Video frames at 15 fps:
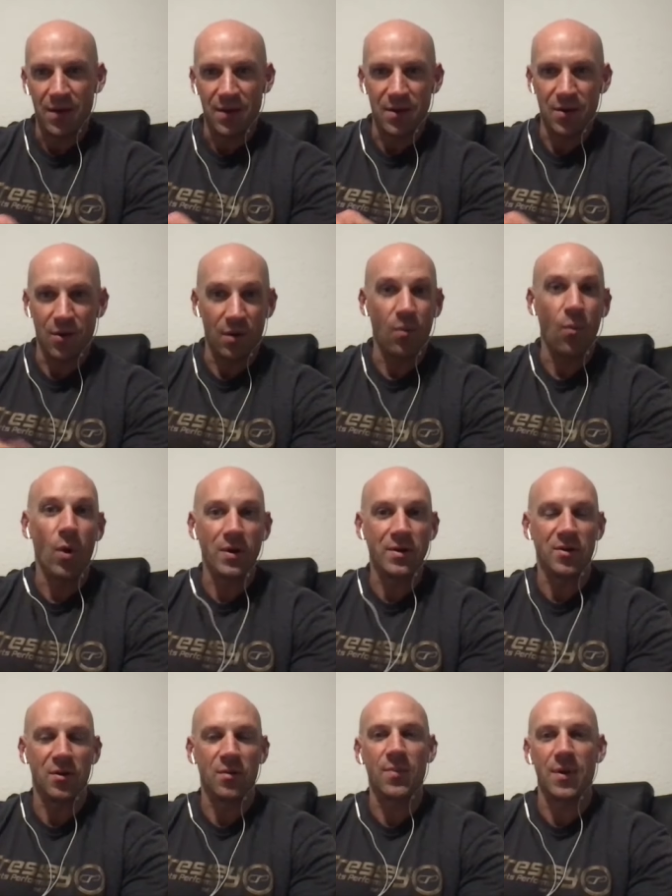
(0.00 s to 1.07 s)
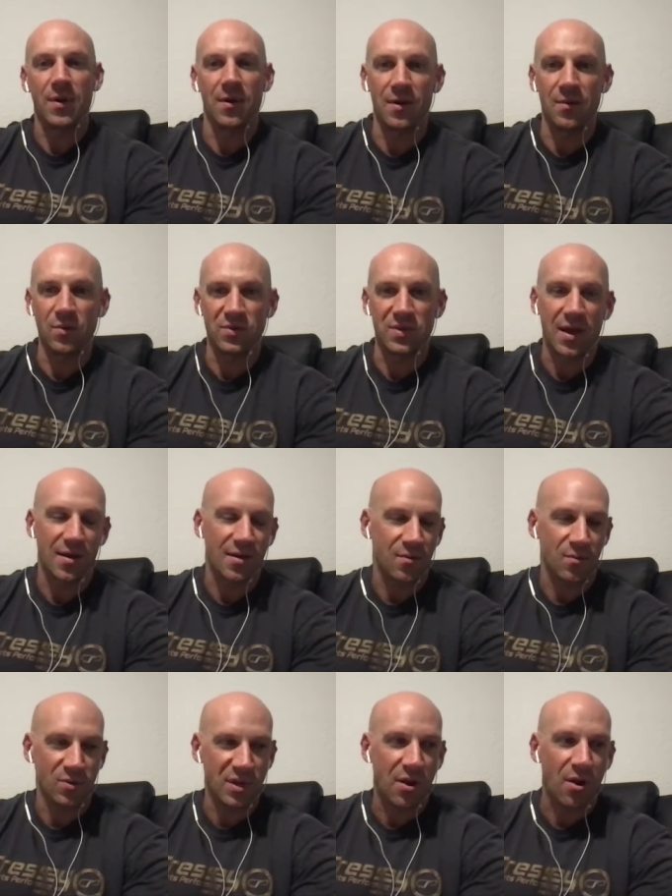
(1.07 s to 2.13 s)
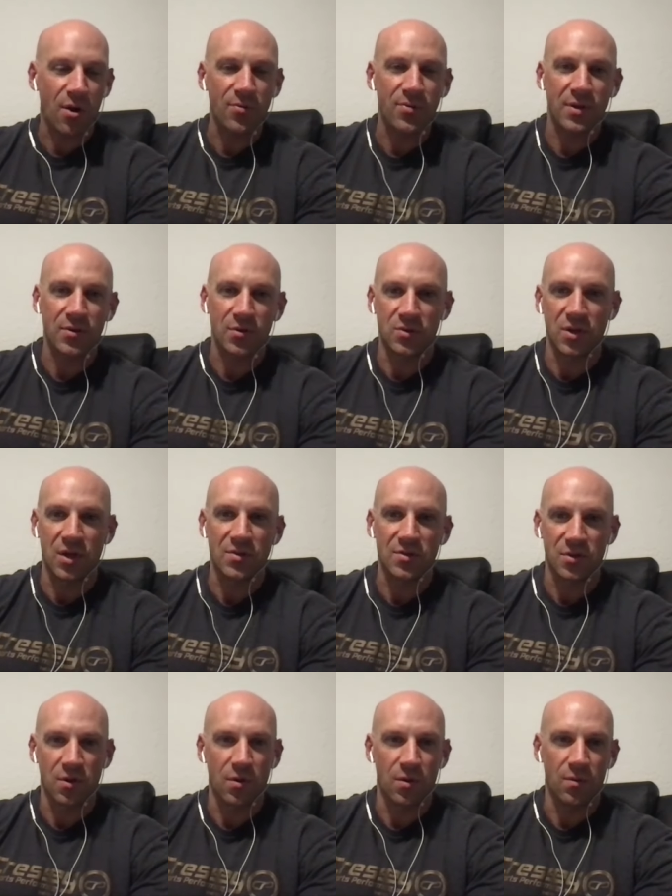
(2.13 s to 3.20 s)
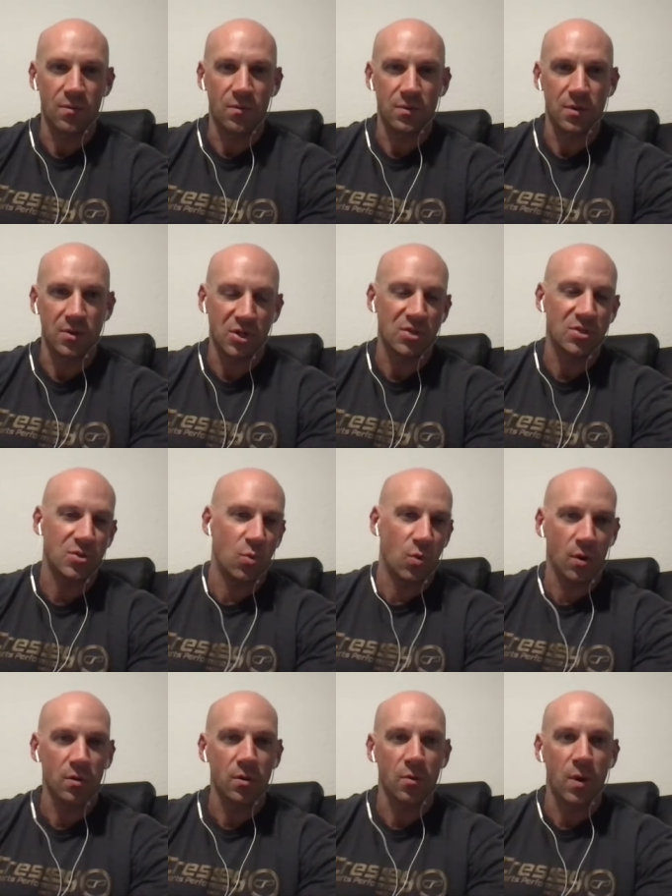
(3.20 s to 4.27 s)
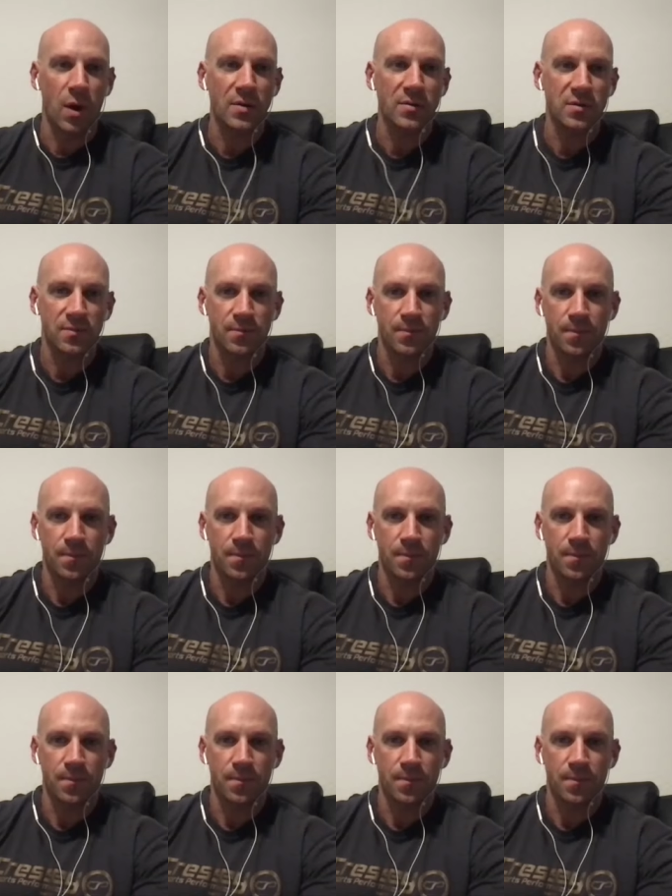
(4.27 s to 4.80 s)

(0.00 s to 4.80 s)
you know a one year period was that was that a hard thing to adjust through, adjust to workload wise